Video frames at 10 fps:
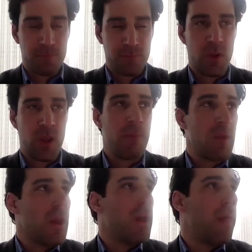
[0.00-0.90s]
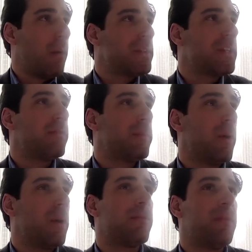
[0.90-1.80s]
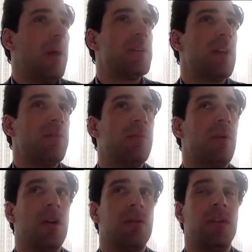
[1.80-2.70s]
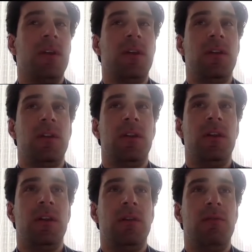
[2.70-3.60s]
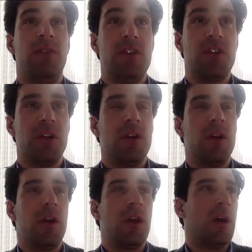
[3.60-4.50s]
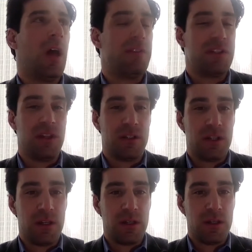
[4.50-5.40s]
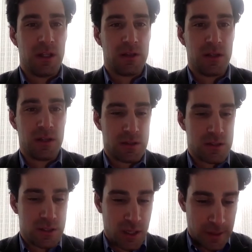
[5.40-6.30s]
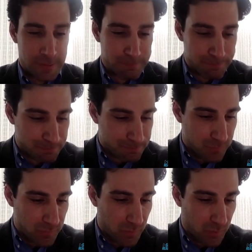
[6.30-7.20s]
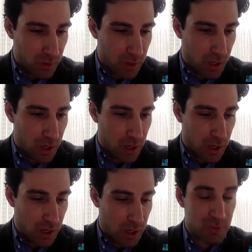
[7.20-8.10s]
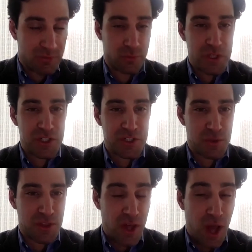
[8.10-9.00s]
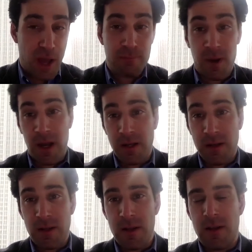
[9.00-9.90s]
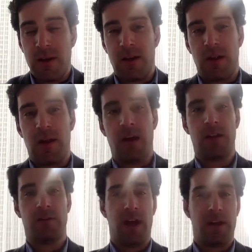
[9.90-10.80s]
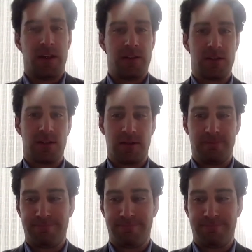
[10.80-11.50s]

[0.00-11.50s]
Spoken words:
Yeah, that was definitely part of the vision. Obviously, that didn't come to fruition as we thought. But the reality is that